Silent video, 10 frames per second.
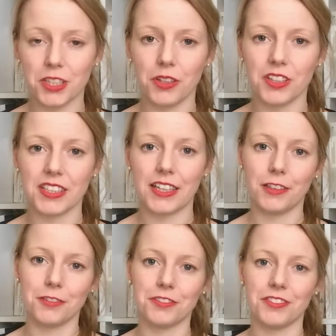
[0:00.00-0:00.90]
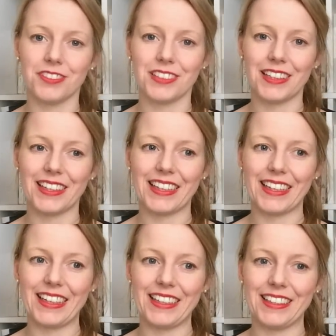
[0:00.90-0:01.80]
to yourself,
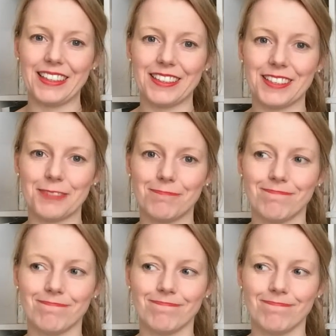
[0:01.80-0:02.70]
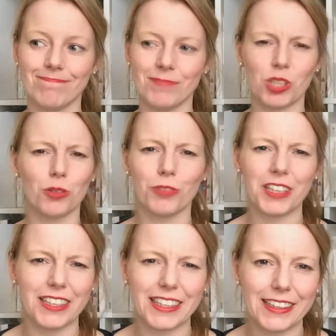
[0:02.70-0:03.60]
and don't
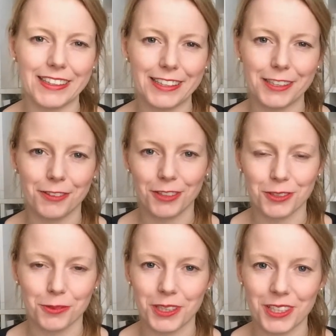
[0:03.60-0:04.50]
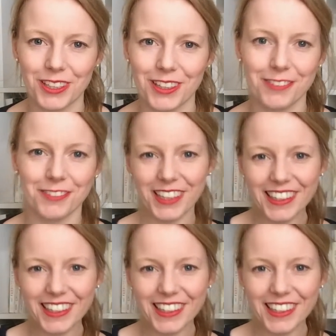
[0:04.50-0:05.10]
feel guilty if you do what you love.